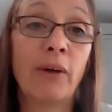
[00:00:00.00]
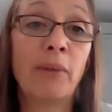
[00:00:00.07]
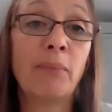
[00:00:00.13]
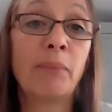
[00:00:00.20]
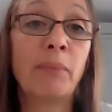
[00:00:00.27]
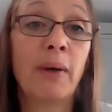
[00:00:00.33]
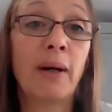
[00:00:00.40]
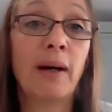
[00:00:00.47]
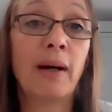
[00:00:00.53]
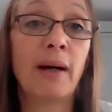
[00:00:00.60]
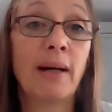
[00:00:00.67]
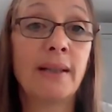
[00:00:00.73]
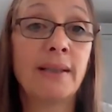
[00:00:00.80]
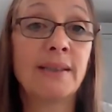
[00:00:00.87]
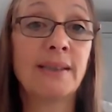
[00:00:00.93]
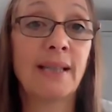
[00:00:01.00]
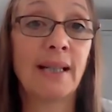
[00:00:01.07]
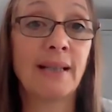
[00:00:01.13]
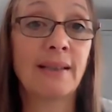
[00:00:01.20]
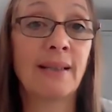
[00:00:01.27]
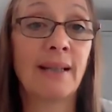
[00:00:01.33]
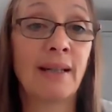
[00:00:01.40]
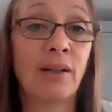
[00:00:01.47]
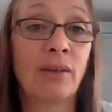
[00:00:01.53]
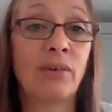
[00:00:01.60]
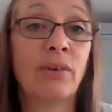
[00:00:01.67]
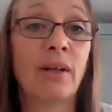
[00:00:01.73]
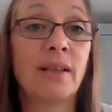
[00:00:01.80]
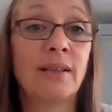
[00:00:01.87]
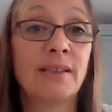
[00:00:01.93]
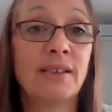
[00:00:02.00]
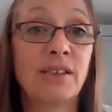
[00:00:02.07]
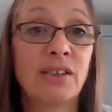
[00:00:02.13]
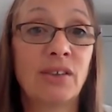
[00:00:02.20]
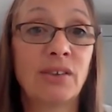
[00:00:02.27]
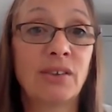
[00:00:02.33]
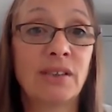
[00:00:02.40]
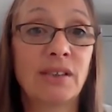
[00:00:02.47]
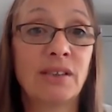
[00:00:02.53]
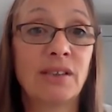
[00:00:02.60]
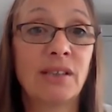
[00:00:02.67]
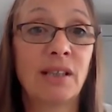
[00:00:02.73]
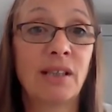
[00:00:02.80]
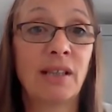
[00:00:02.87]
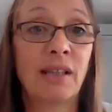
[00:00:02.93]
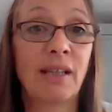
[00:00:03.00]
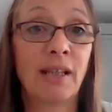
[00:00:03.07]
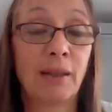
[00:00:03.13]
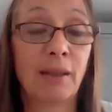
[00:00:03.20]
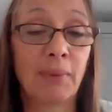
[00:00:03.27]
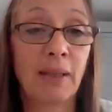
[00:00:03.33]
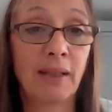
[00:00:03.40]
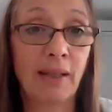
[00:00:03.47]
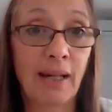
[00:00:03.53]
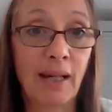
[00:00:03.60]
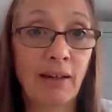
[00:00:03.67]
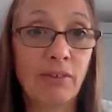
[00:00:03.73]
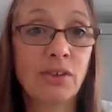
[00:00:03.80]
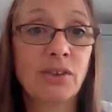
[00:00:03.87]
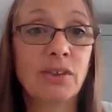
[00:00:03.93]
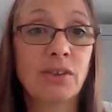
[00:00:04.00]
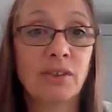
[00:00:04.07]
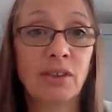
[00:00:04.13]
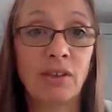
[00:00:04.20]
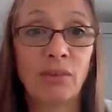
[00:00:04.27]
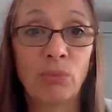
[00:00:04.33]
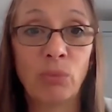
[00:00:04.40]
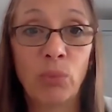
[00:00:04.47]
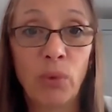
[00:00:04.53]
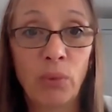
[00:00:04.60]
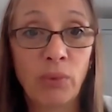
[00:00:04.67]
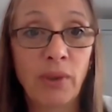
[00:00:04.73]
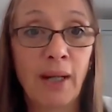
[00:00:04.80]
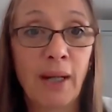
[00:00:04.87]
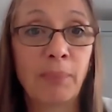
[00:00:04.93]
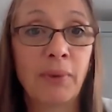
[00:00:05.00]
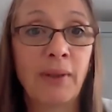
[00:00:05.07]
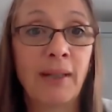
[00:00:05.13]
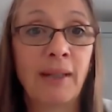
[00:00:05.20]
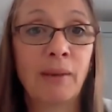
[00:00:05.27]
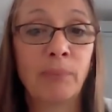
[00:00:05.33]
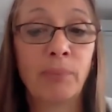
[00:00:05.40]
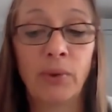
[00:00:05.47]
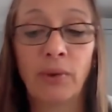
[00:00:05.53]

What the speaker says: So in November, I sat down and started to think about the characters and what would happen in the book.